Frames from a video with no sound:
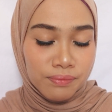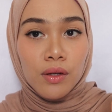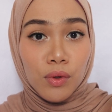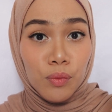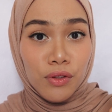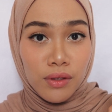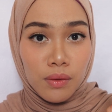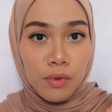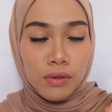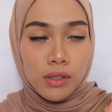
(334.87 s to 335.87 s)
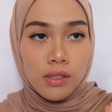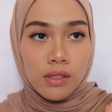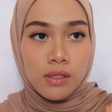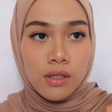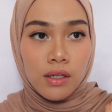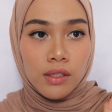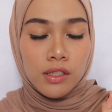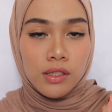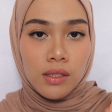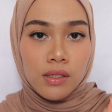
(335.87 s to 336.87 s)
And one more thing about this is that
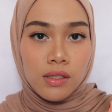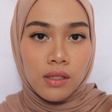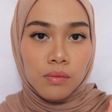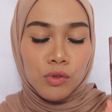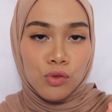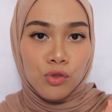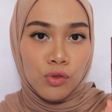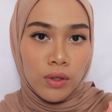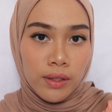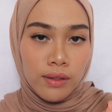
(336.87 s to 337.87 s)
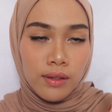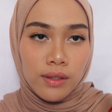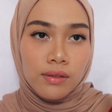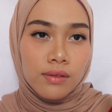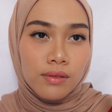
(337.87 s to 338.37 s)
it takes time to dry, like